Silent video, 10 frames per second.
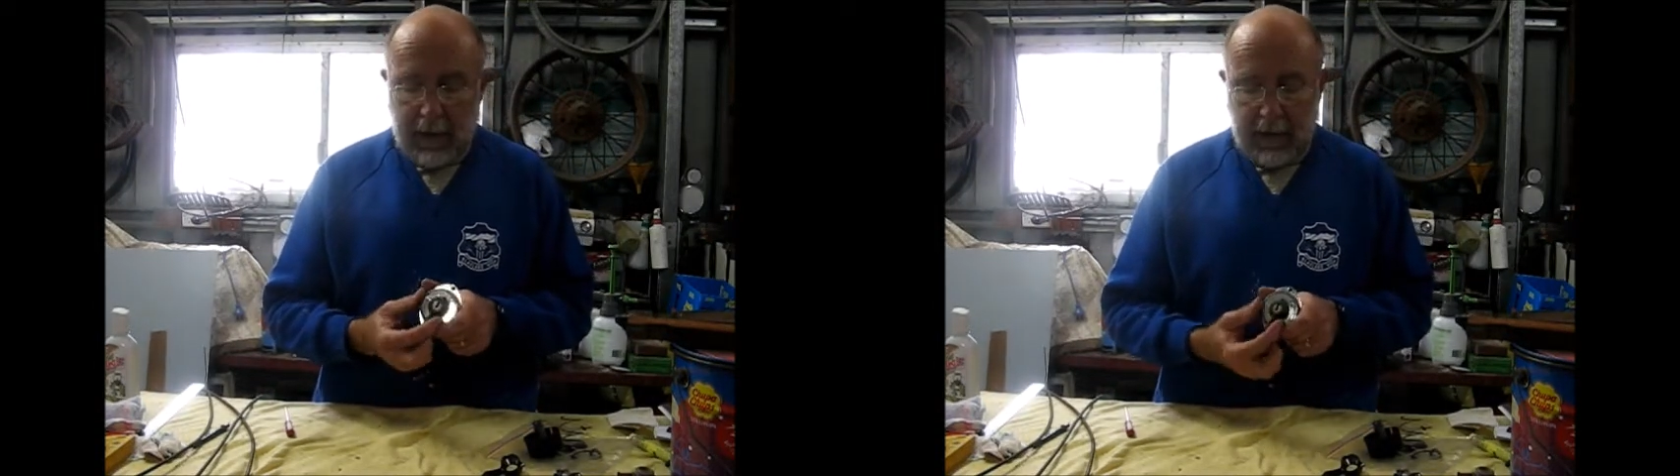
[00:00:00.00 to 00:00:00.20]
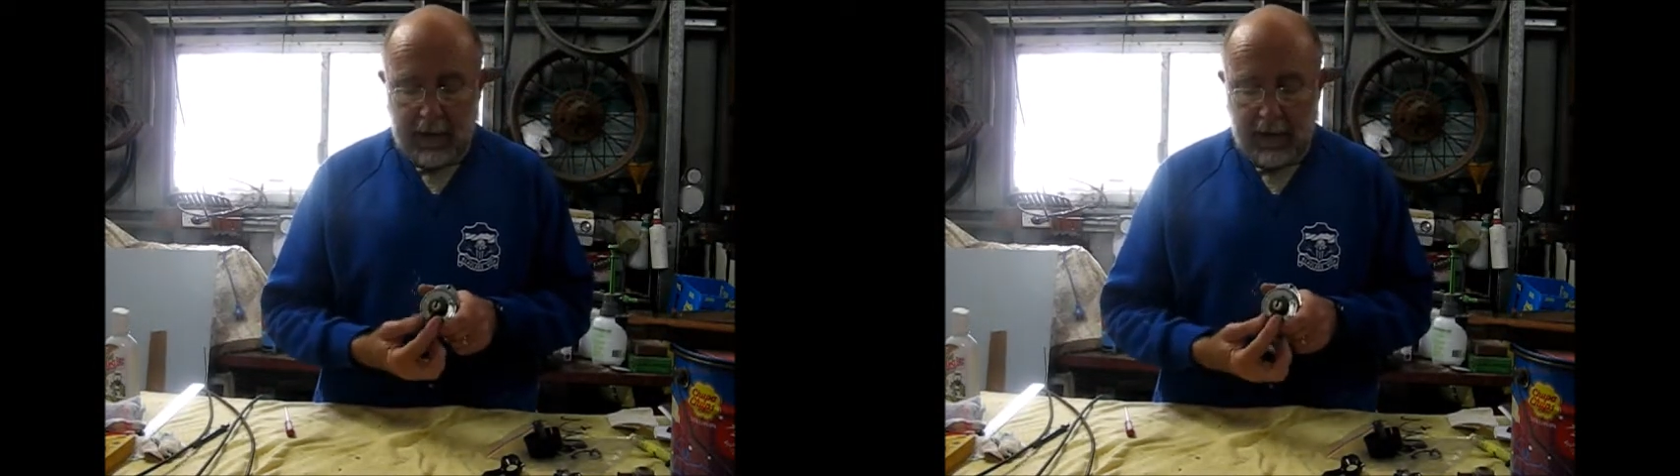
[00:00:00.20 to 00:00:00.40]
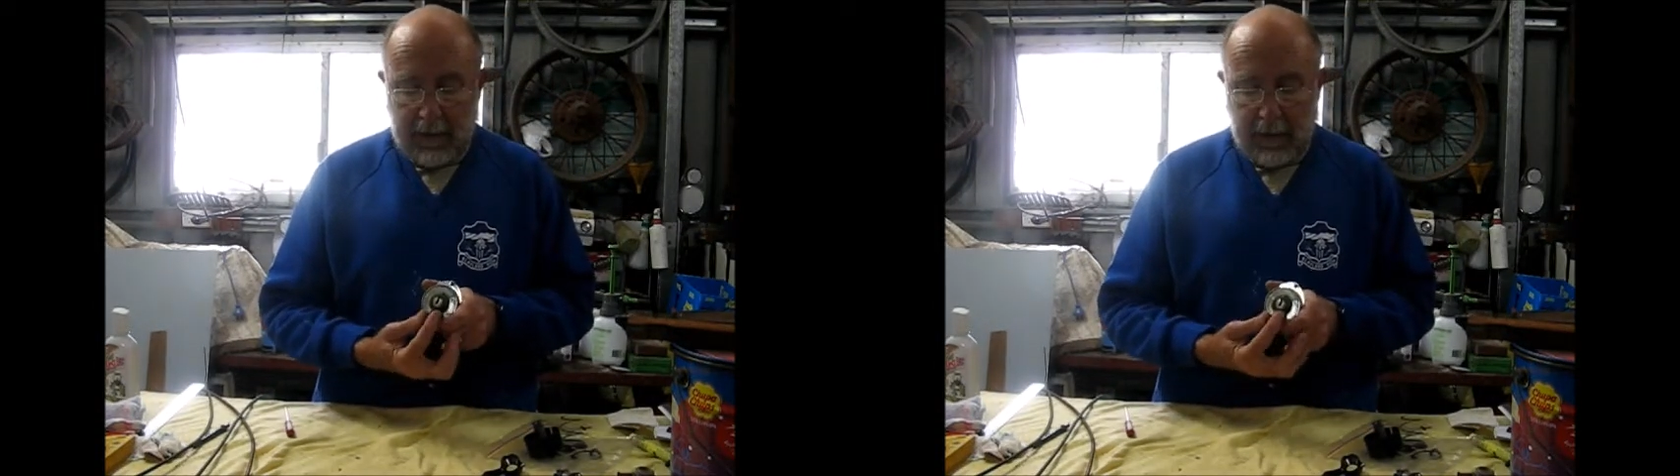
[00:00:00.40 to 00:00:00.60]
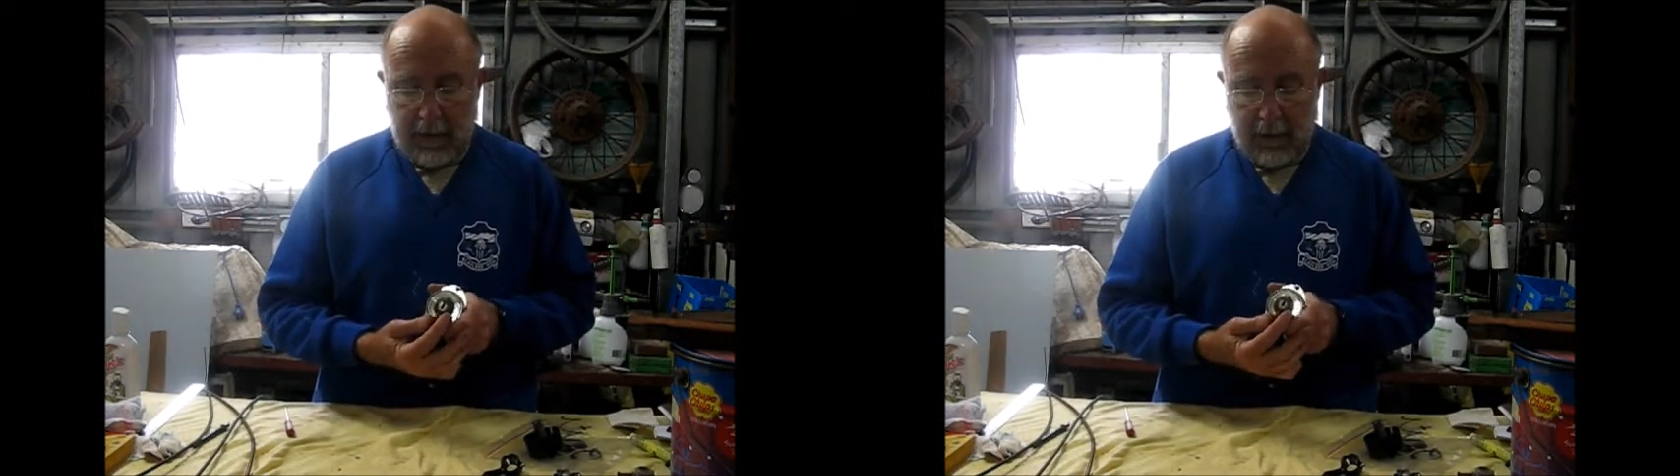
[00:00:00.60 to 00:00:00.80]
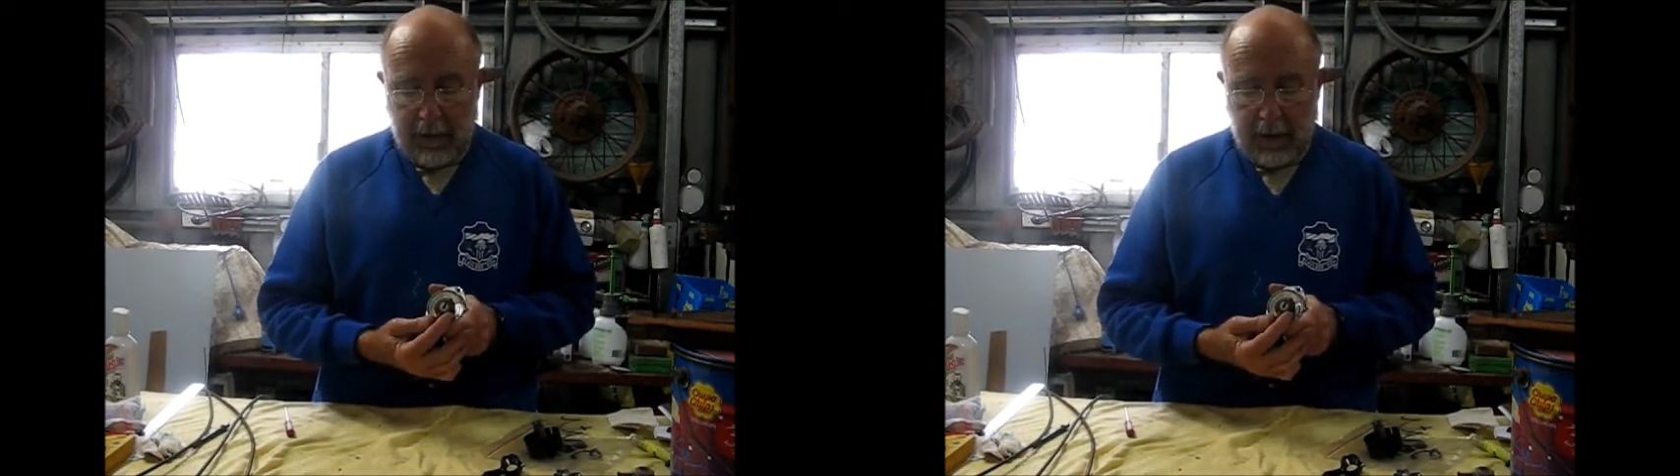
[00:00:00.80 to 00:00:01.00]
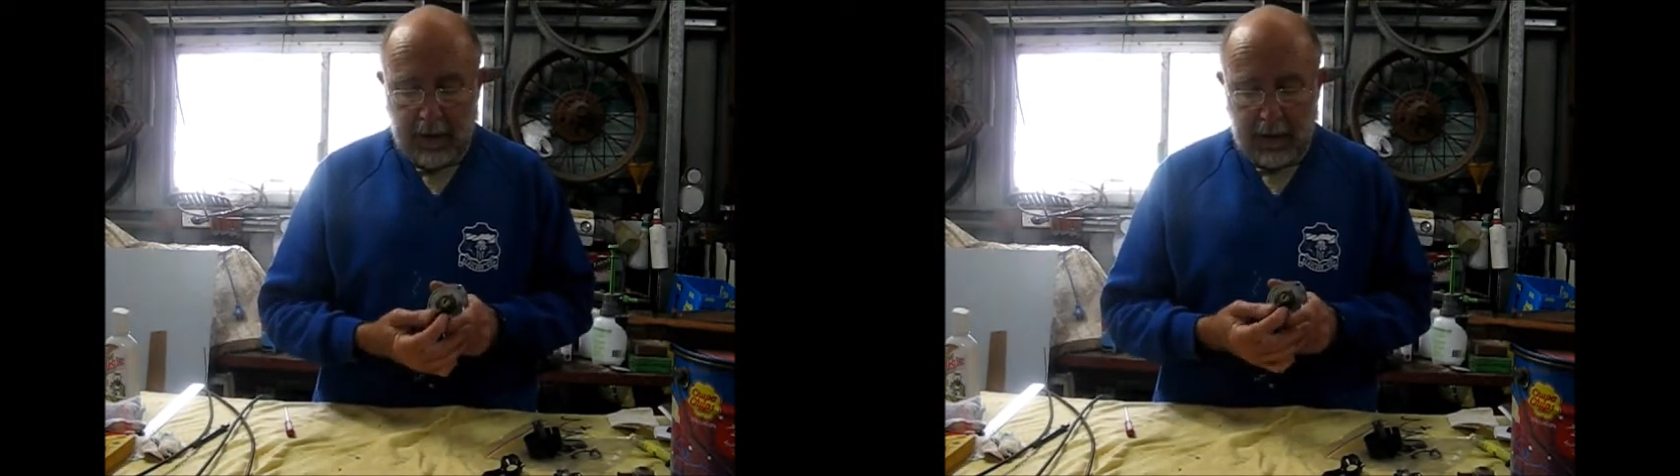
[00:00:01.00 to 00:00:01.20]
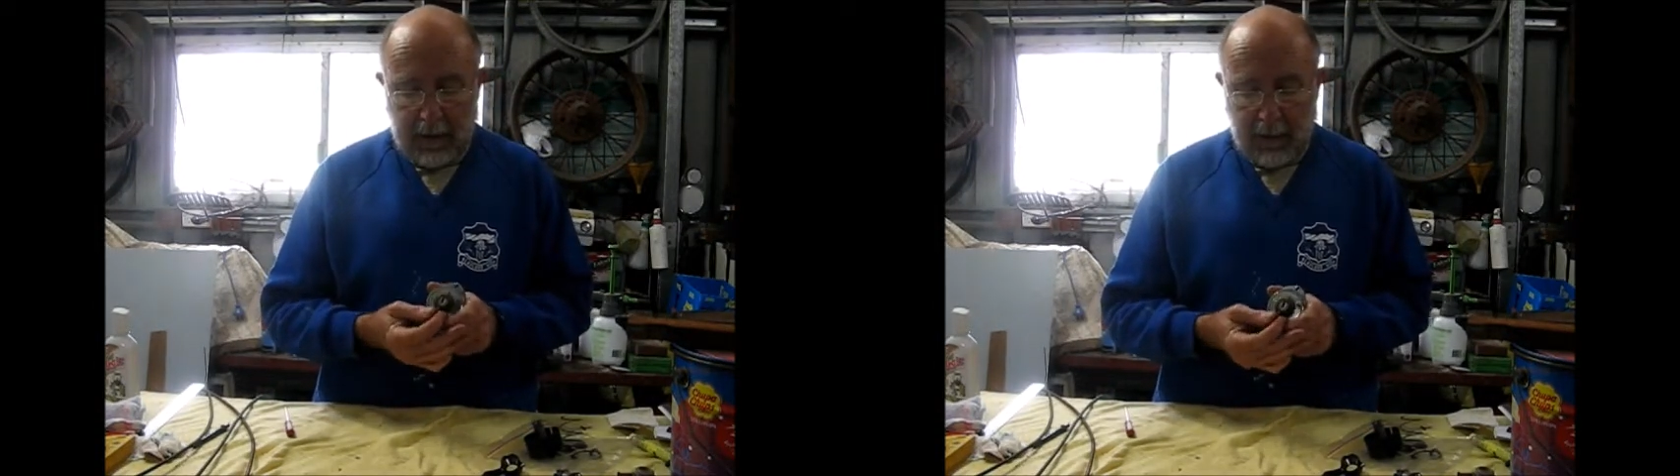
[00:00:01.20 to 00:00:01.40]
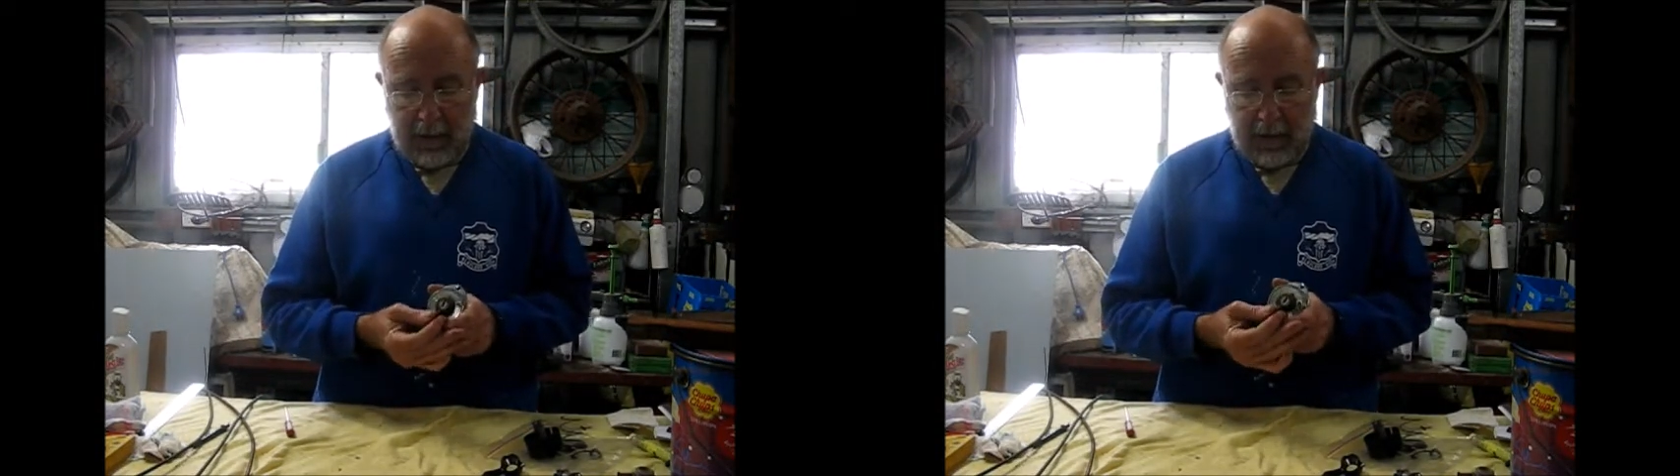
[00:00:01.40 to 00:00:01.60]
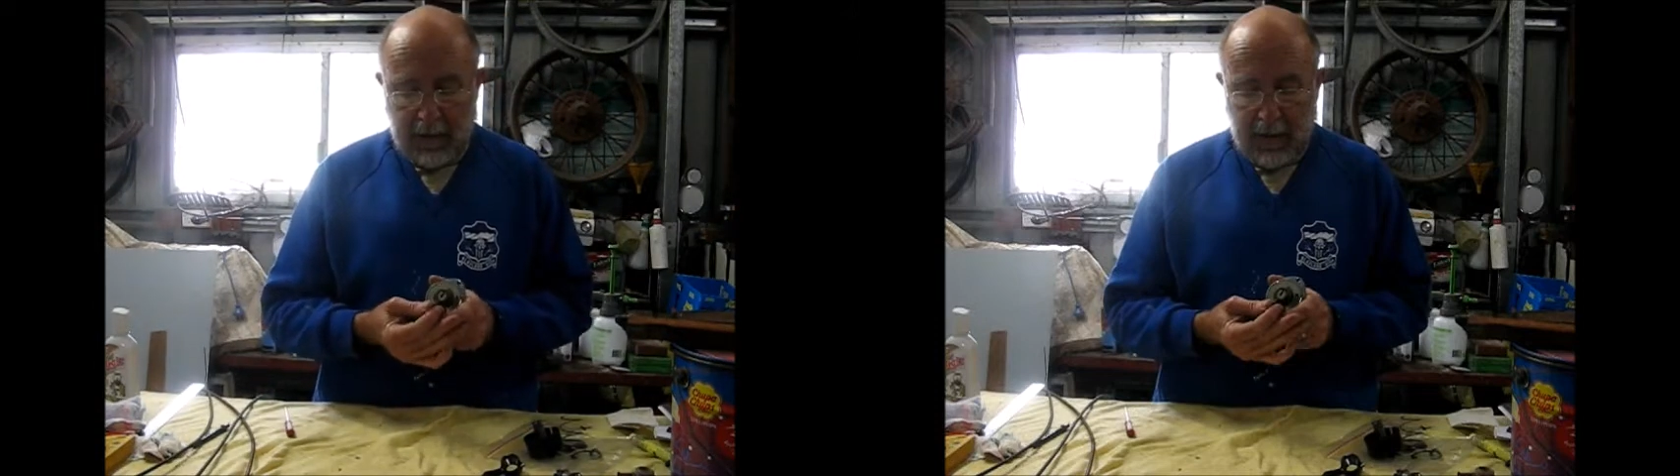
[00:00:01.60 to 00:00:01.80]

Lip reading: This is the lighting switch.